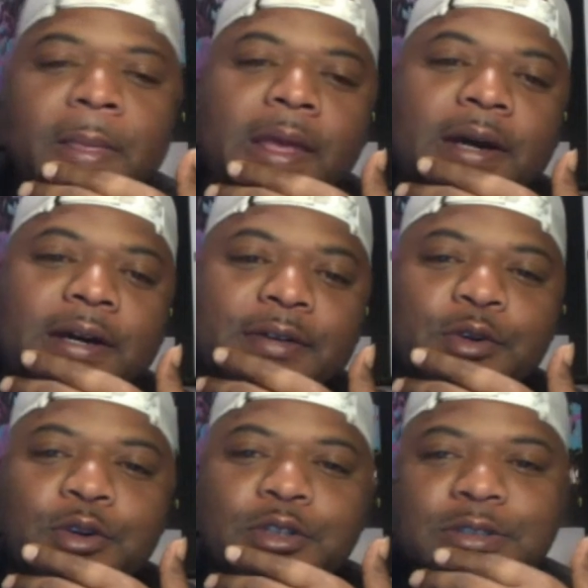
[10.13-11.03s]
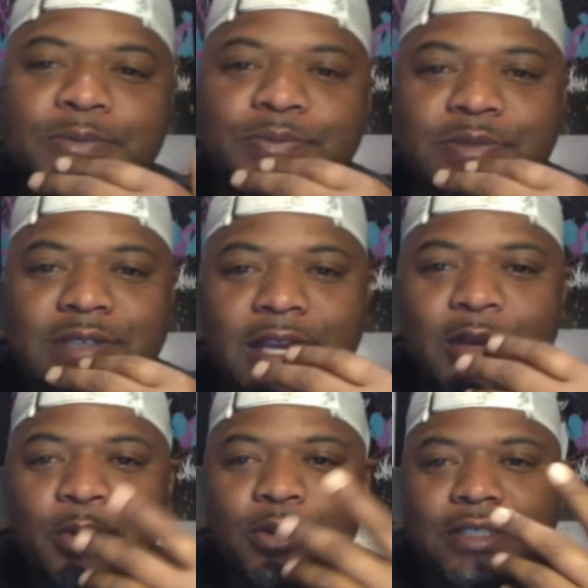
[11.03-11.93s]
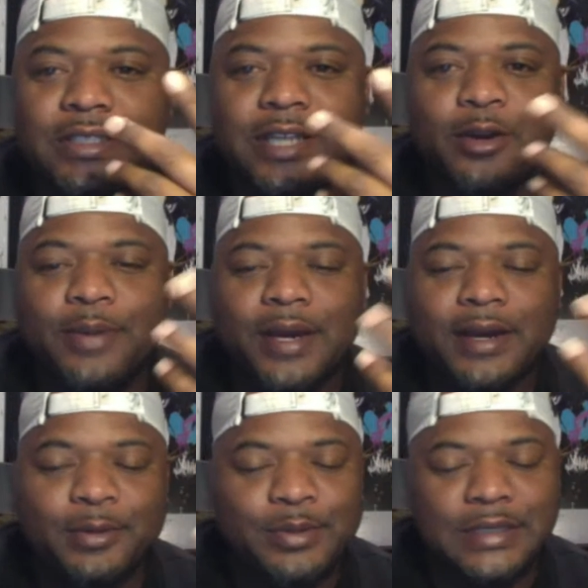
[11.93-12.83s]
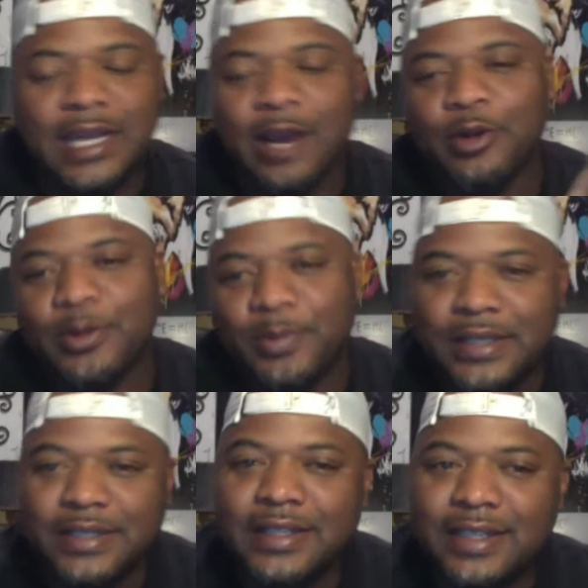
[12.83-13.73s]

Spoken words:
Of course, today we want to talk about what's already been,